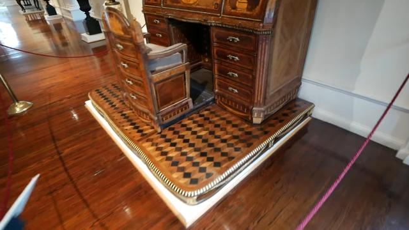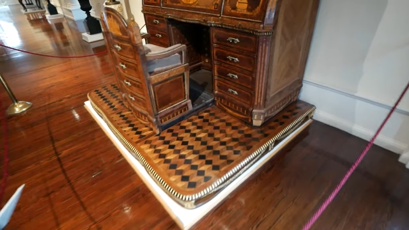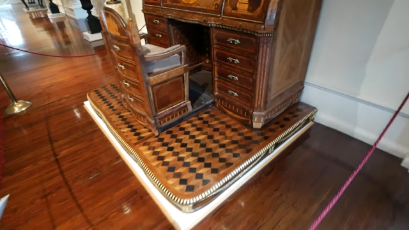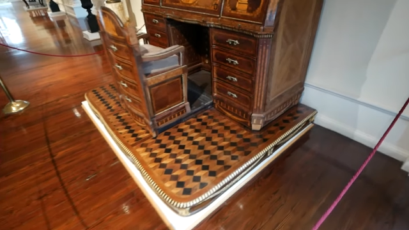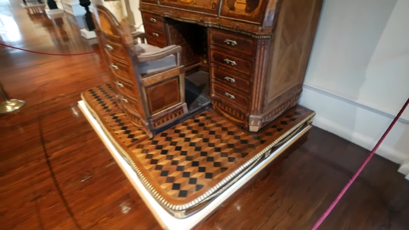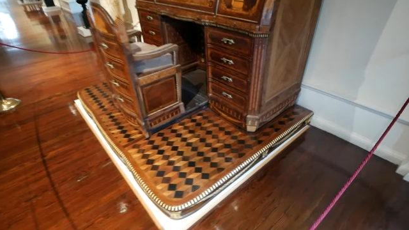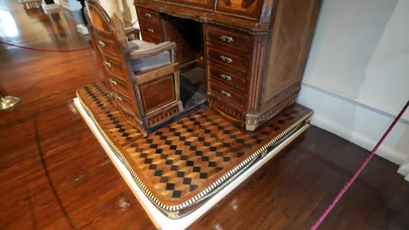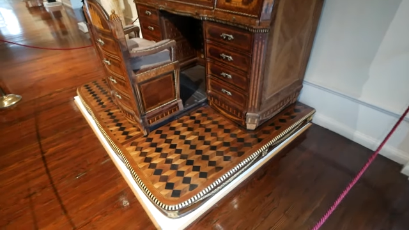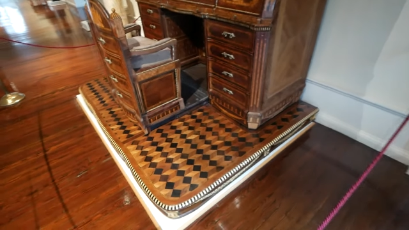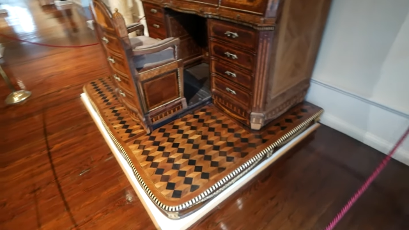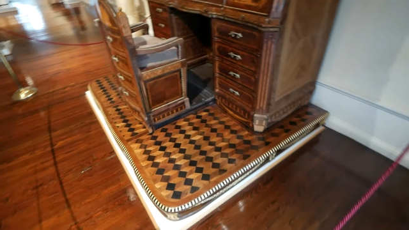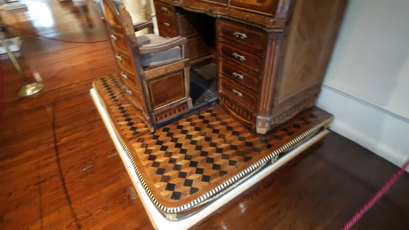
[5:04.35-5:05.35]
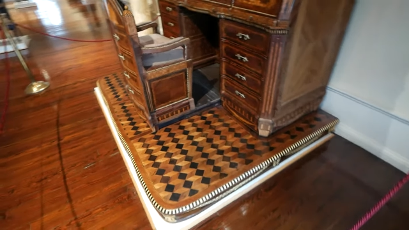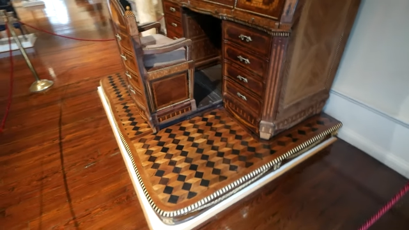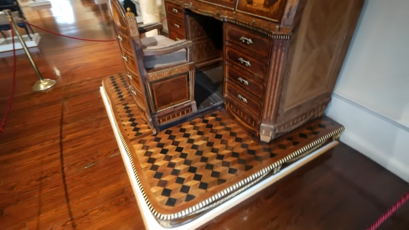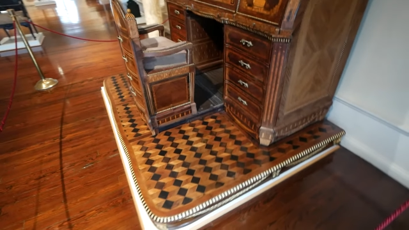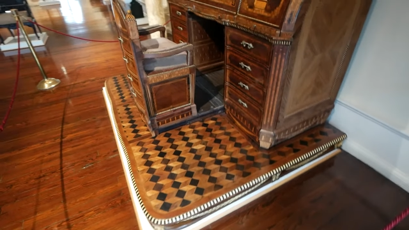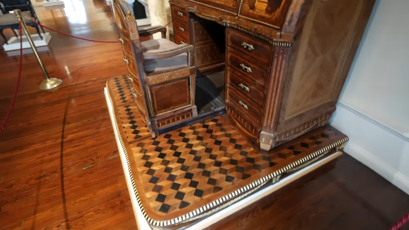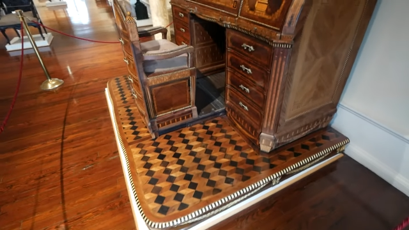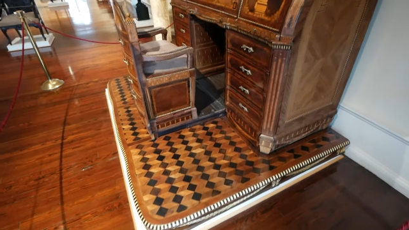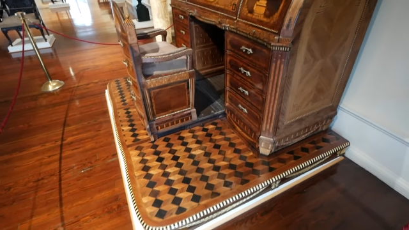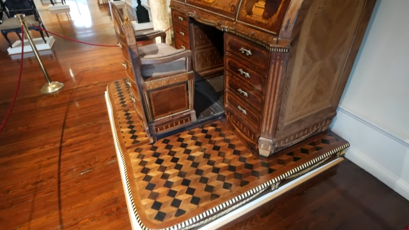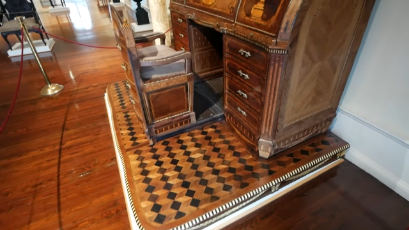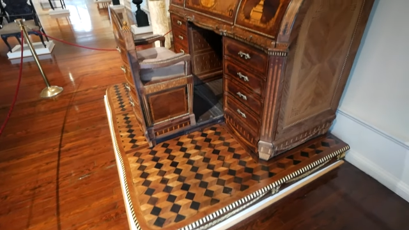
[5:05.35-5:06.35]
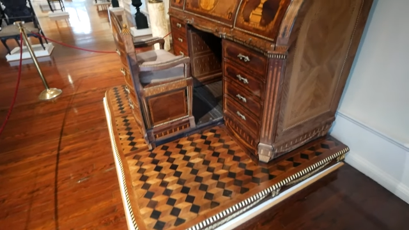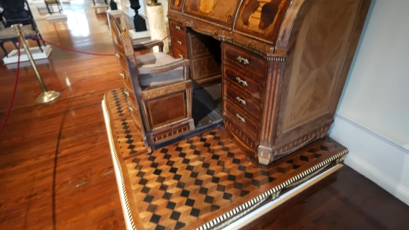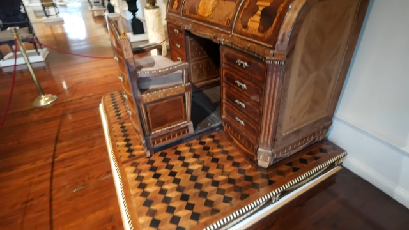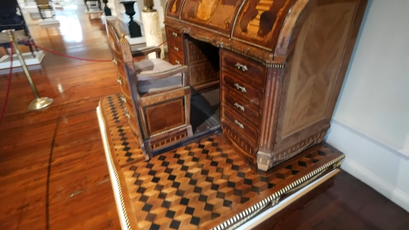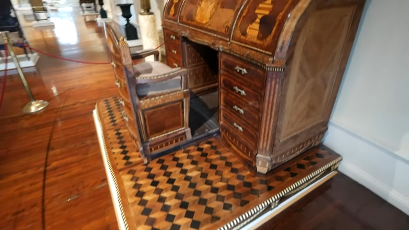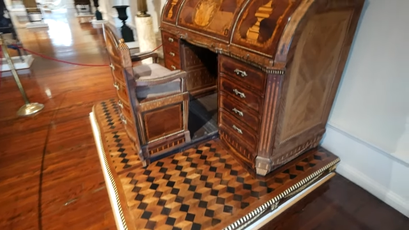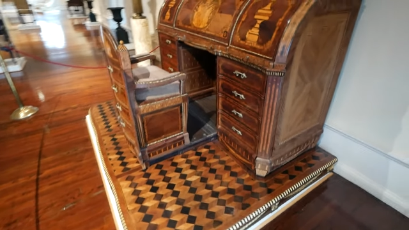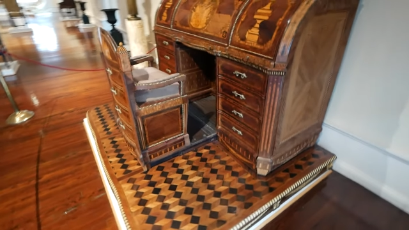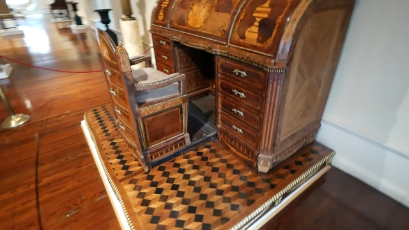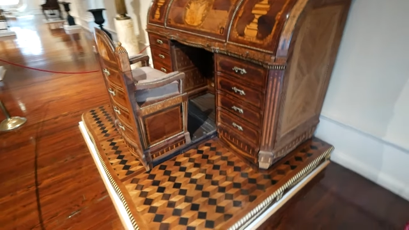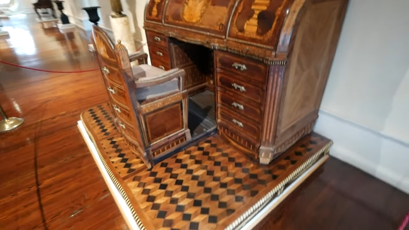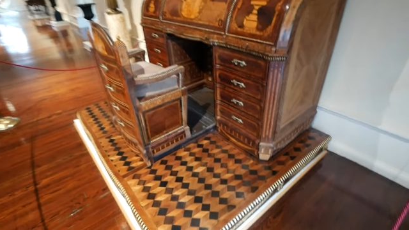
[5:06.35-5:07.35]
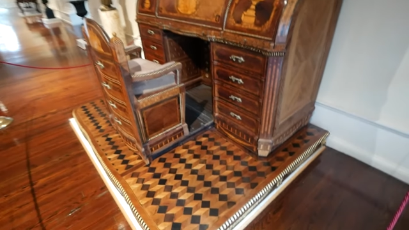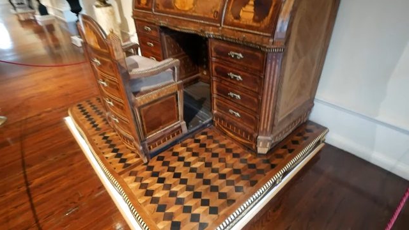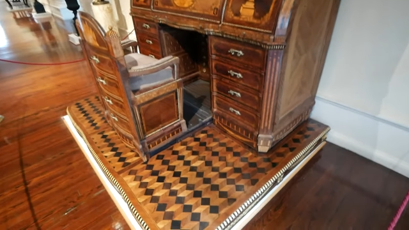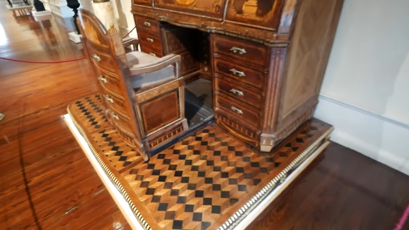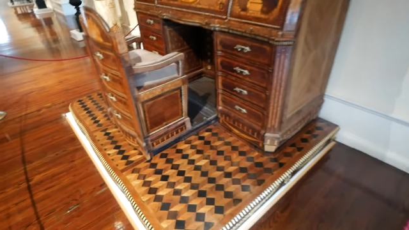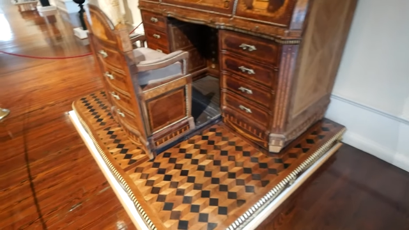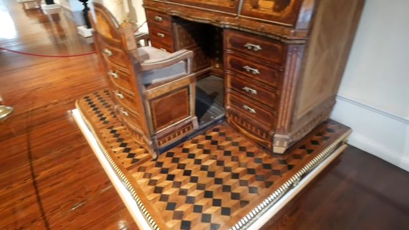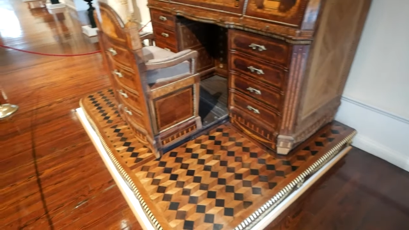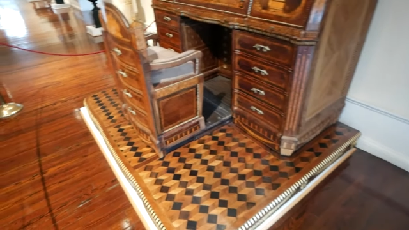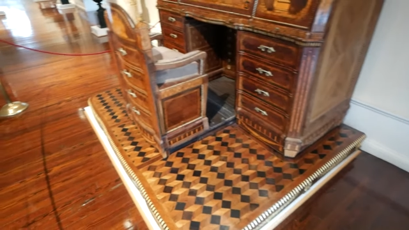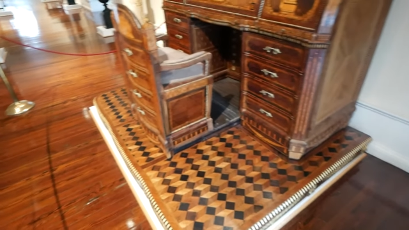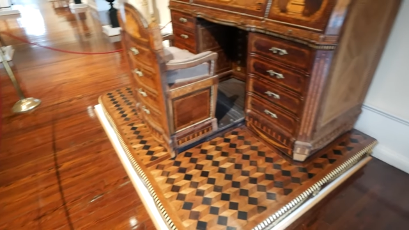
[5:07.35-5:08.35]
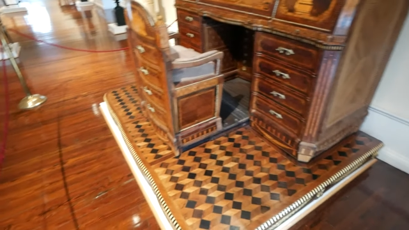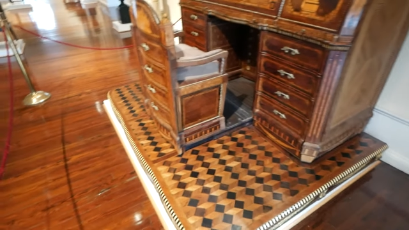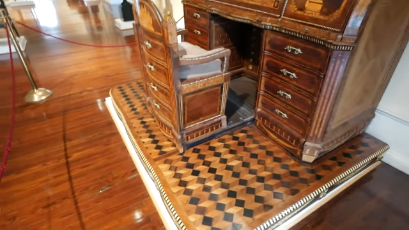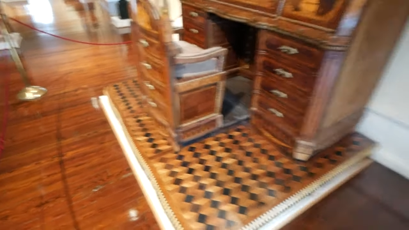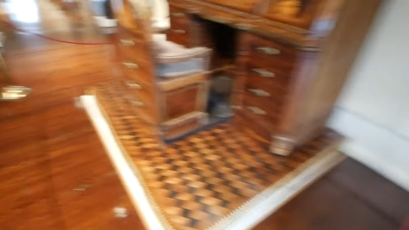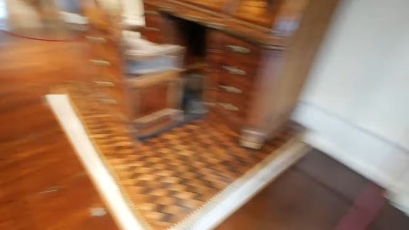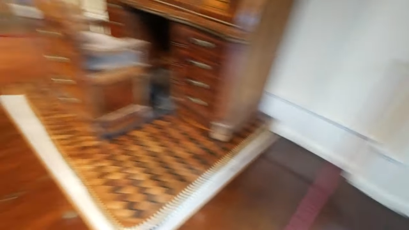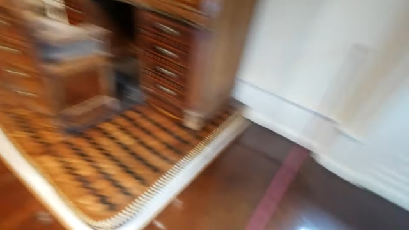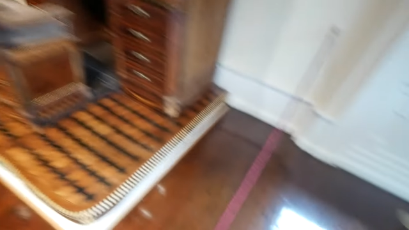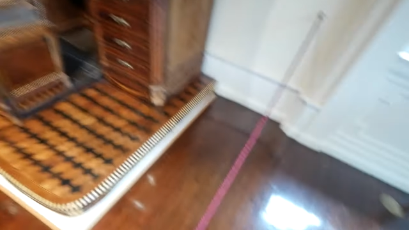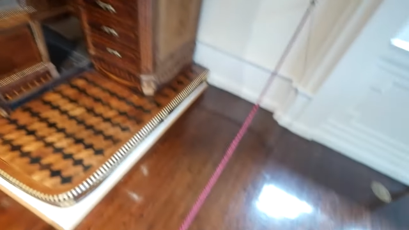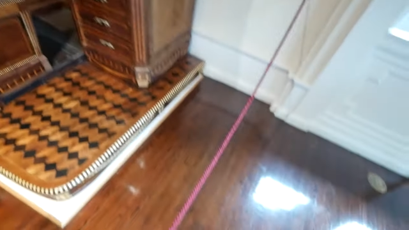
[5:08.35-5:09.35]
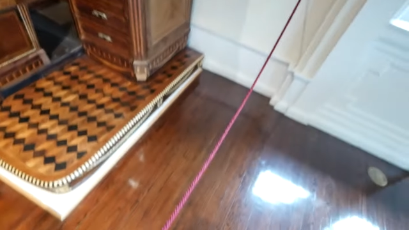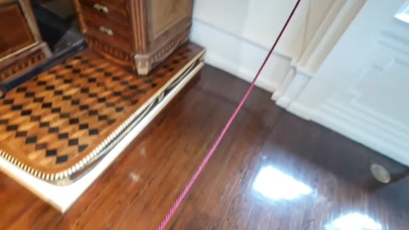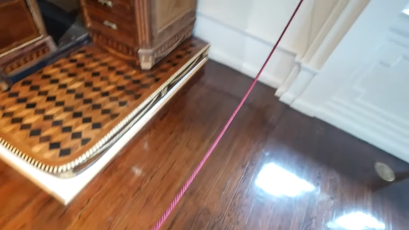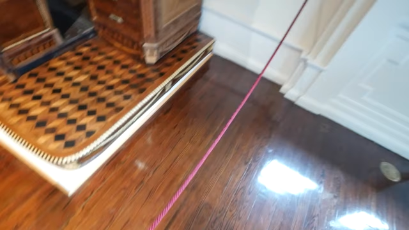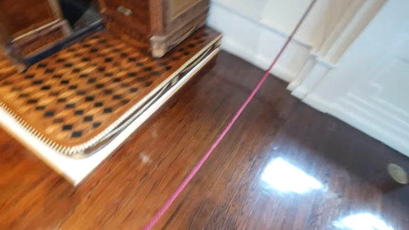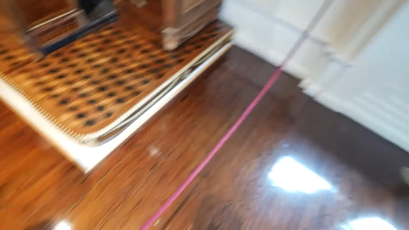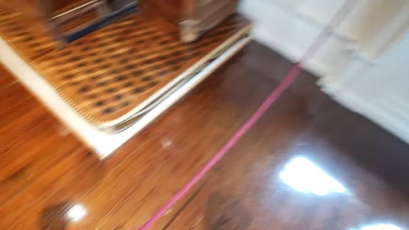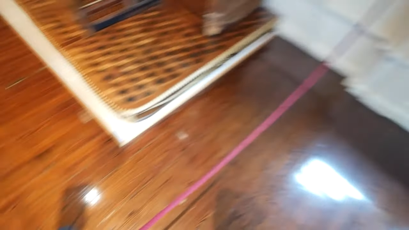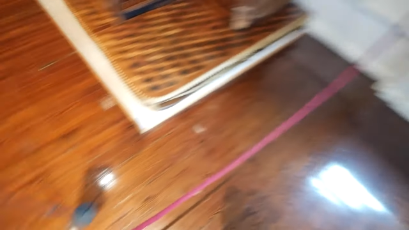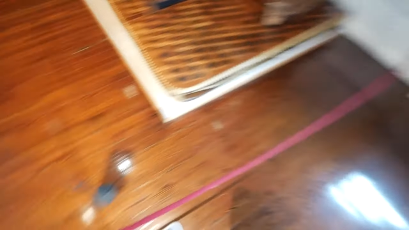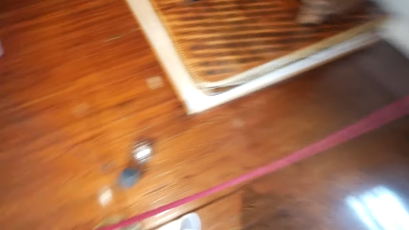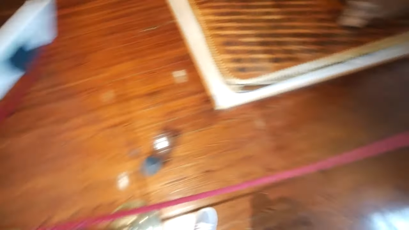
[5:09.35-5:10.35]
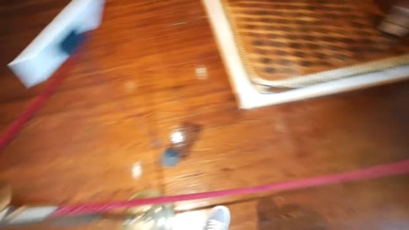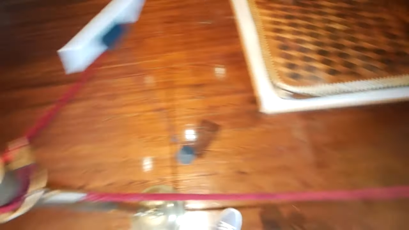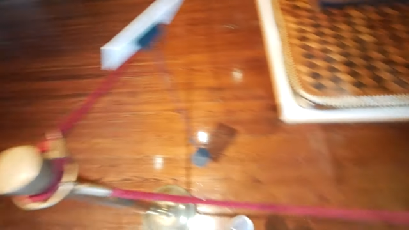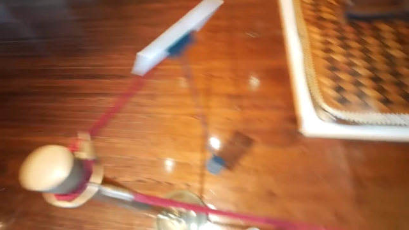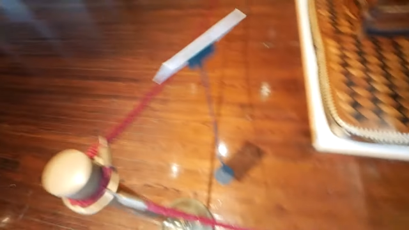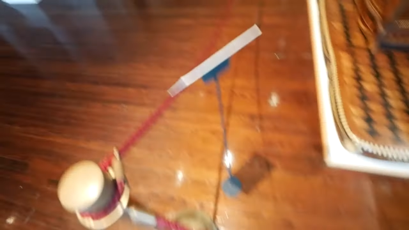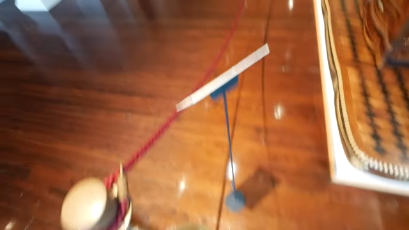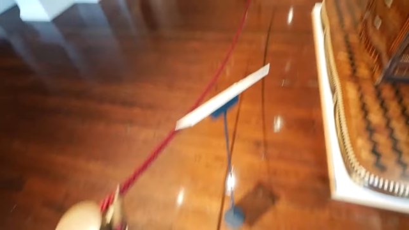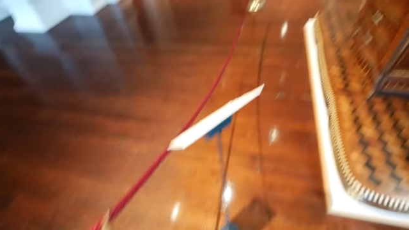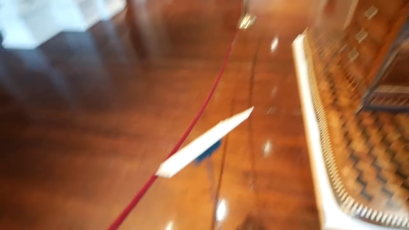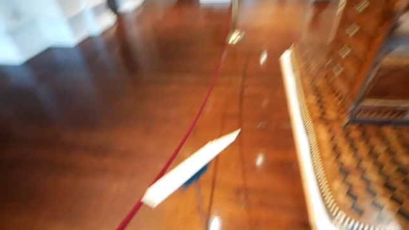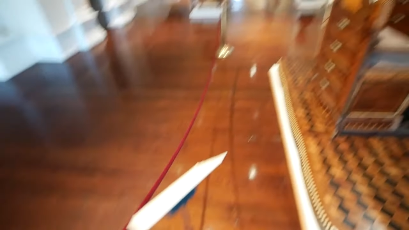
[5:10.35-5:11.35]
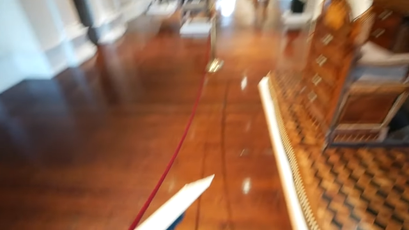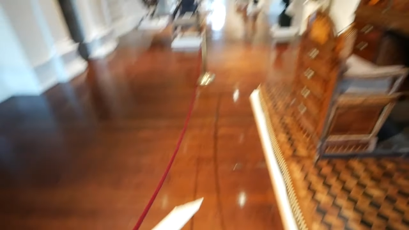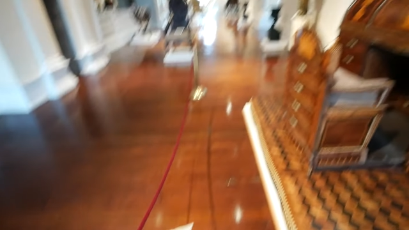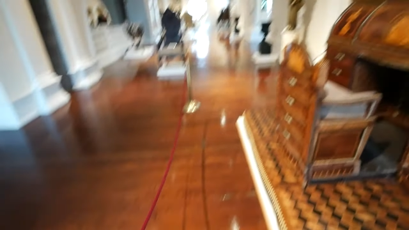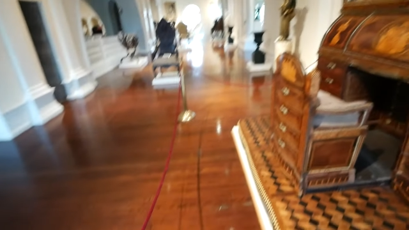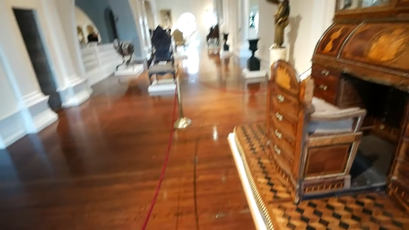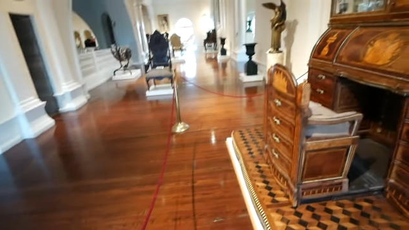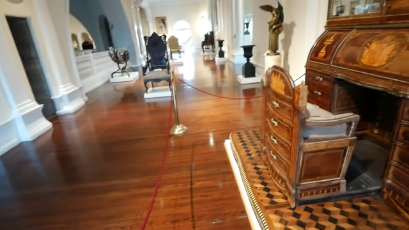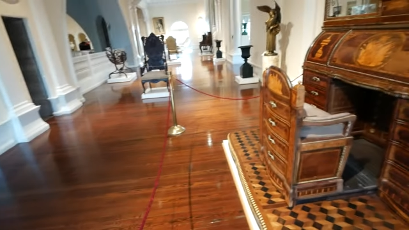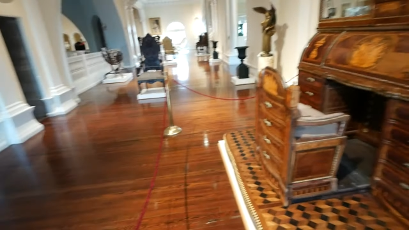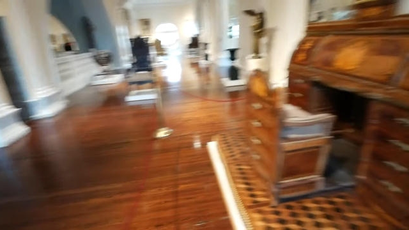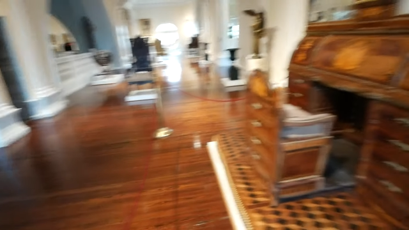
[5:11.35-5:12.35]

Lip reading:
[unreadable: no face in view]